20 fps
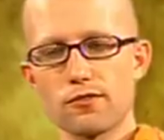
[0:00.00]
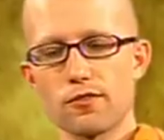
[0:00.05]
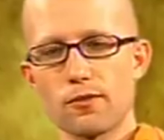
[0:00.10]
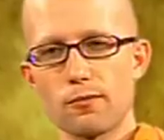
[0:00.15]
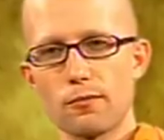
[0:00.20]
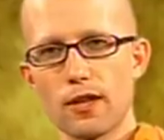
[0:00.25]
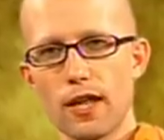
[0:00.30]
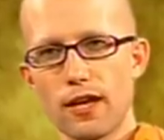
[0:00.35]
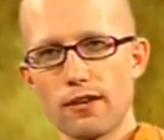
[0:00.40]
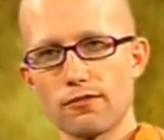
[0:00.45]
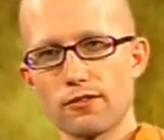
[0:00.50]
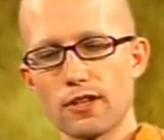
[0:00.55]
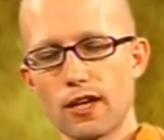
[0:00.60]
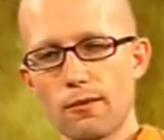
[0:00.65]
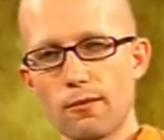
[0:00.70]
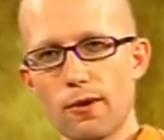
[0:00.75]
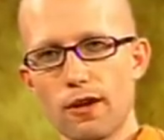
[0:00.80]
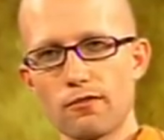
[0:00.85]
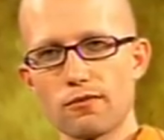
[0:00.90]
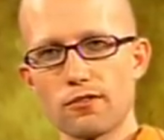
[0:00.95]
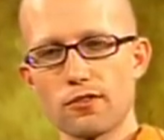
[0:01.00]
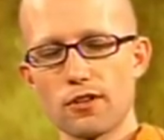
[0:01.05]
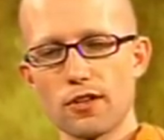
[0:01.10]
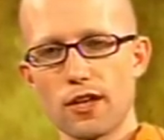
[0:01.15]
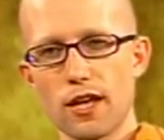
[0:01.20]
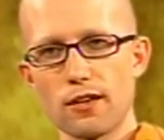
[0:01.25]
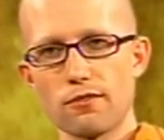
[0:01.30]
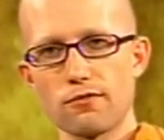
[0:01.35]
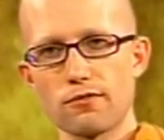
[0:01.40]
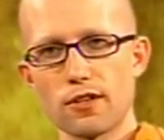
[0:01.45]
from lifetime after
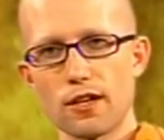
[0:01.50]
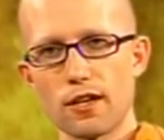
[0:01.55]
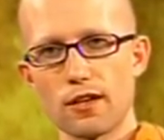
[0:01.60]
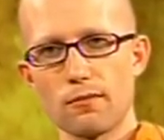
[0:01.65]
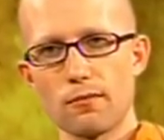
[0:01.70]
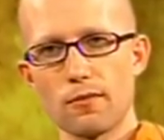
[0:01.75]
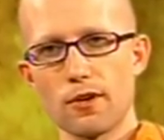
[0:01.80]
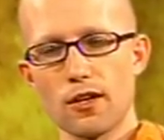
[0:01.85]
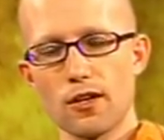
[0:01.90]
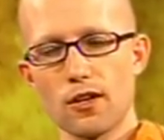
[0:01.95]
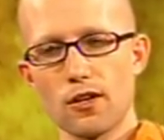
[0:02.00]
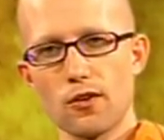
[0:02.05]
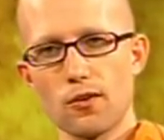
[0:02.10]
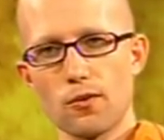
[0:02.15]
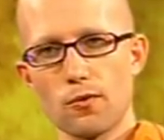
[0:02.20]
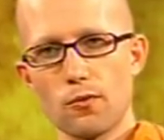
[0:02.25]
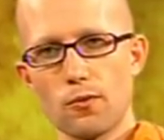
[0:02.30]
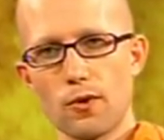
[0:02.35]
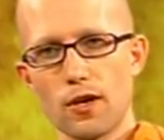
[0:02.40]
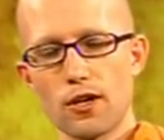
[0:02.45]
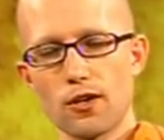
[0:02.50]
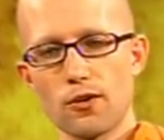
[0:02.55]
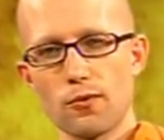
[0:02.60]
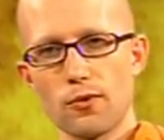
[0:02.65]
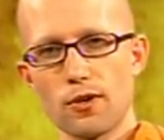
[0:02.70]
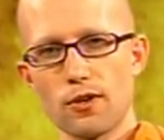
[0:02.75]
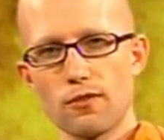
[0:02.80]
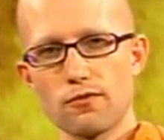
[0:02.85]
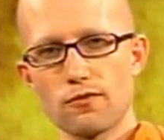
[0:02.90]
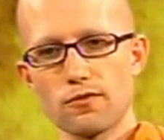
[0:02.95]
lifetime, where
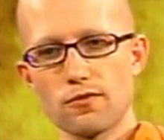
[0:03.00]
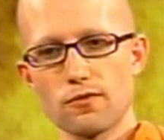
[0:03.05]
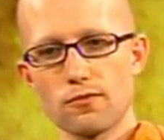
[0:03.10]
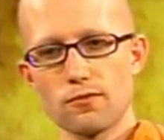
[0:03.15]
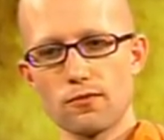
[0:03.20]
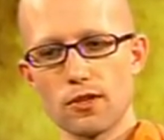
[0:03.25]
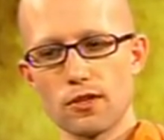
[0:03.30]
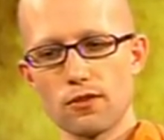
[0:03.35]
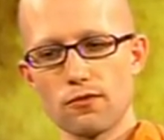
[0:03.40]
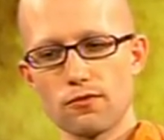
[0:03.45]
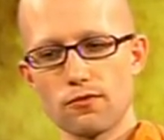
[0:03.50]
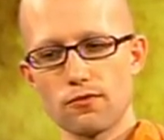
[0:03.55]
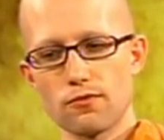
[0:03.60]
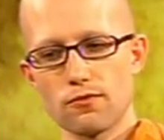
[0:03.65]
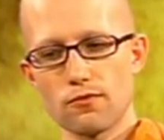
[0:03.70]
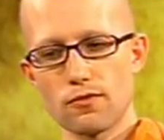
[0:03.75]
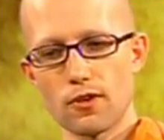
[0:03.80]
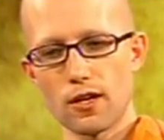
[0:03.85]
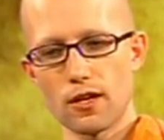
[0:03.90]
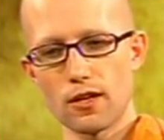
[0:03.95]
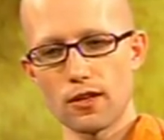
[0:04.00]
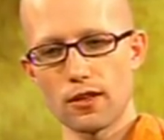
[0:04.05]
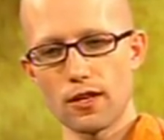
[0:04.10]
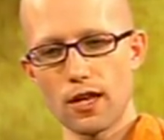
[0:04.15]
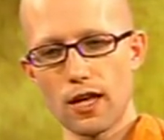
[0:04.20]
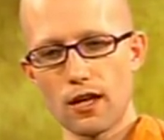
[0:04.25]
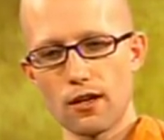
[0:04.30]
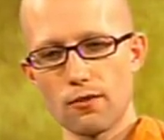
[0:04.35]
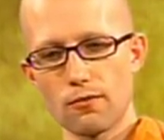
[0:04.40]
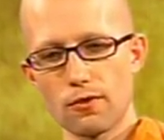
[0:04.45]
we've, we've, uh,
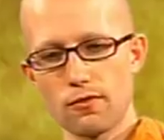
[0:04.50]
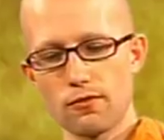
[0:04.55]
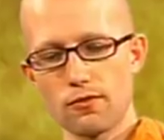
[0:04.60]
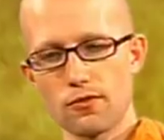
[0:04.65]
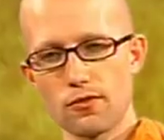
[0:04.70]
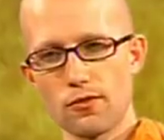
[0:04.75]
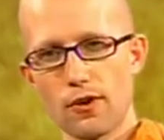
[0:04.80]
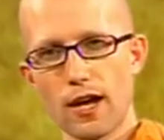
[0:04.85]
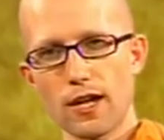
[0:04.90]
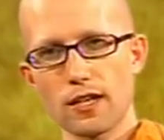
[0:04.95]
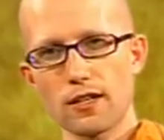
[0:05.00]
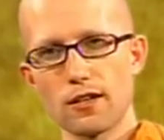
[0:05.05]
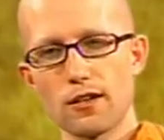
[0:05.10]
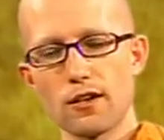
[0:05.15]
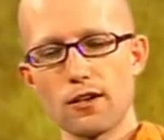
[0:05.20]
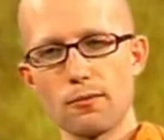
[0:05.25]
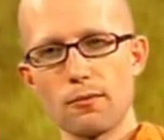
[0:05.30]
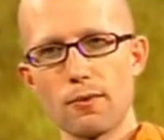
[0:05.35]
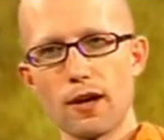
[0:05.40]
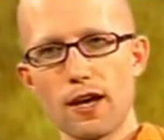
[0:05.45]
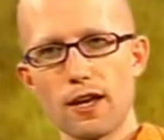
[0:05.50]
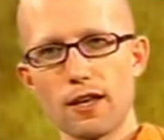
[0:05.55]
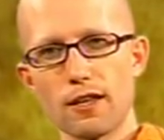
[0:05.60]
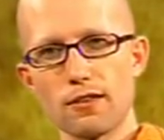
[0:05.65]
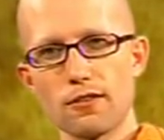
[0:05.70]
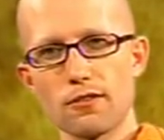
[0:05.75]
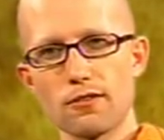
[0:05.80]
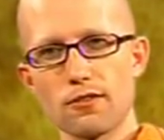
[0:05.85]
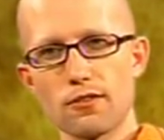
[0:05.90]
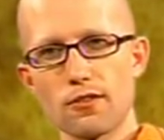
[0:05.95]
le we've directed our
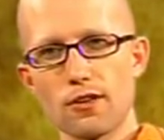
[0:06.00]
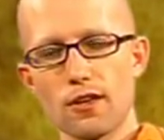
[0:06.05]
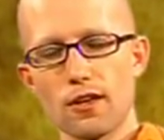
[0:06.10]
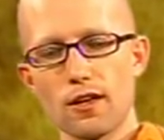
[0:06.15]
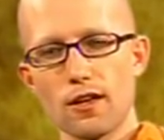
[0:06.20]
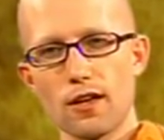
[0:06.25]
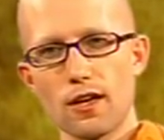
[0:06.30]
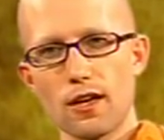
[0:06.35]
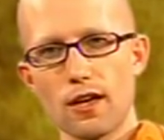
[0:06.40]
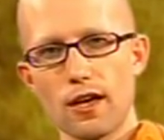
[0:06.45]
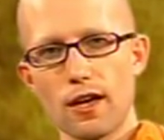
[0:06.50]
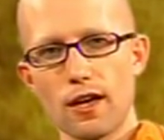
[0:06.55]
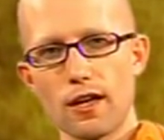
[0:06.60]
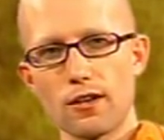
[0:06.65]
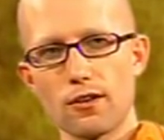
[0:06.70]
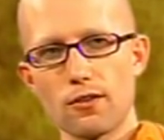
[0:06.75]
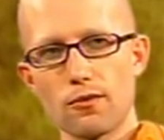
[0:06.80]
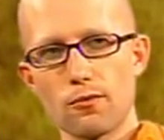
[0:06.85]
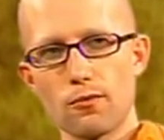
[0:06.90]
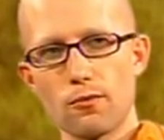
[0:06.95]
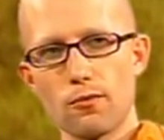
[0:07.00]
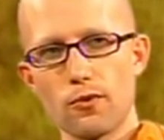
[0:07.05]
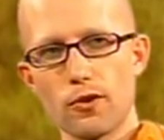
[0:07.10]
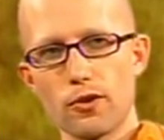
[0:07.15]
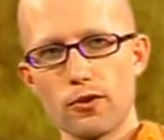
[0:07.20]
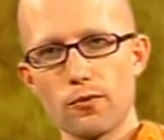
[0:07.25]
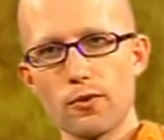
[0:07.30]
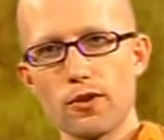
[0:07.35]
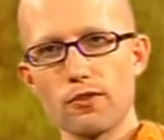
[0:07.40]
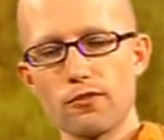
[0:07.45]
minds. and
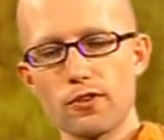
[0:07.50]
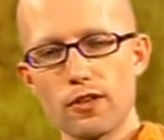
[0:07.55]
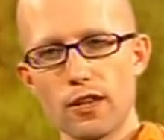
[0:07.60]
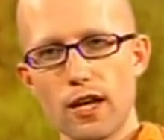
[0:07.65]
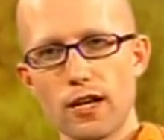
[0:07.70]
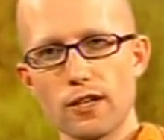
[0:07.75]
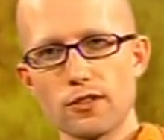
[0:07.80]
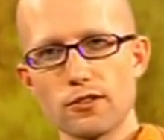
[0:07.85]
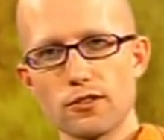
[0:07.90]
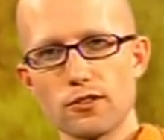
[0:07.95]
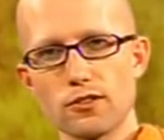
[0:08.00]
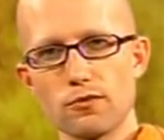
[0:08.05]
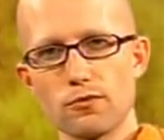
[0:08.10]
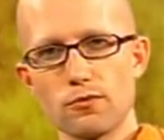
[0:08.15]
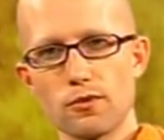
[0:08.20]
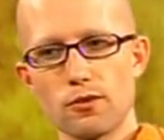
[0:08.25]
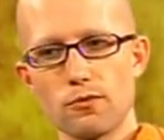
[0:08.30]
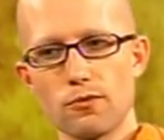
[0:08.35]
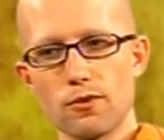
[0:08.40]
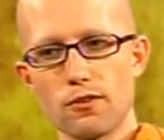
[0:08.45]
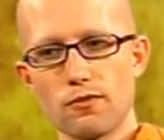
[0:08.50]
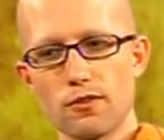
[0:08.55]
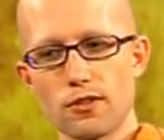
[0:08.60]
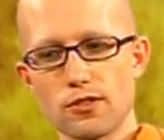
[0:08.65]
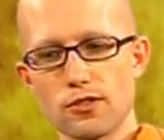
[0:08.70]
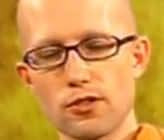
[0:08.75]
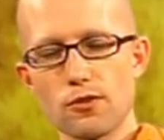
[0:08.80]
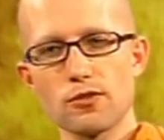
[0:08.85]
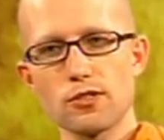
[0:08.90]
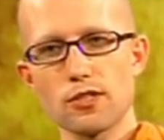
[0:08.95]
what we've clung to, what we've
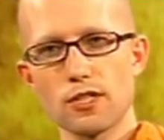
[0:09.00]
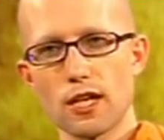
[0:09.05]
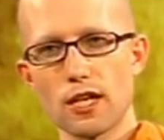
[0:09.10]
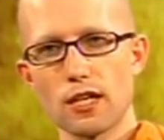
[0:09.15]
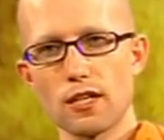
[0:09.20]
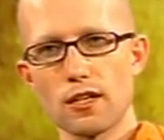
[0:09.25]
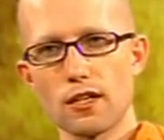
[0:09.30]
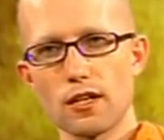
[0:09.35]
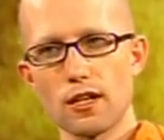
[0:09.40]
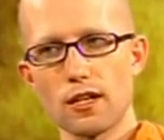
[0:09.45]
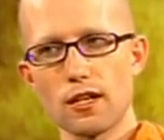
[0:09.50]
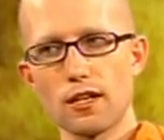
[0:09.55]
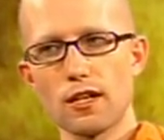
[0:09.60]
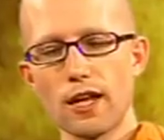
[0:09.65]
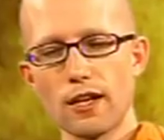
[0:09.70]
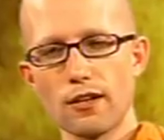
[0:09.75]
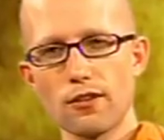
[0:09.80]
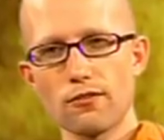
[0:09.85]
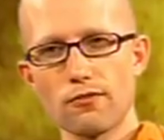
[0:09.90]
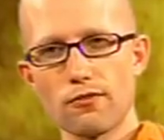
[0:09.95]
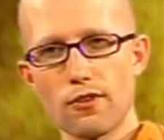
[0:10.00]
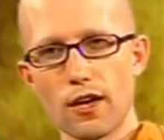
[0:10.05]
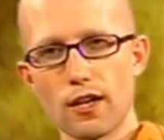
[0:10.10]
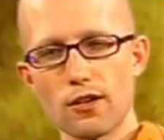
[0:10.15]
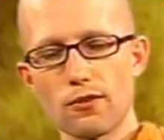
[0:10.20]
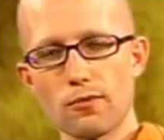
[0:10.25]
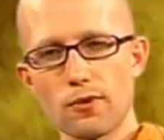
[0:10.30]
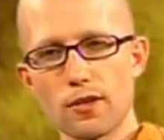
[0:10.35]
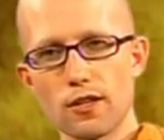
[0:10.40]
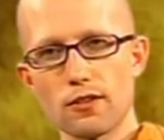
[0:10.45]
associated and
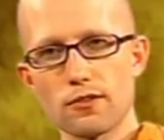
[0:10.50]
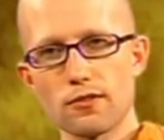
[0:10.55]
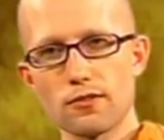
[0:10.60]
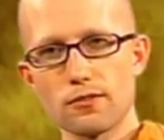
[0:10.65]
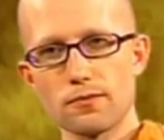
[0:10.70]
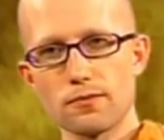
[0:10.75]
identified with.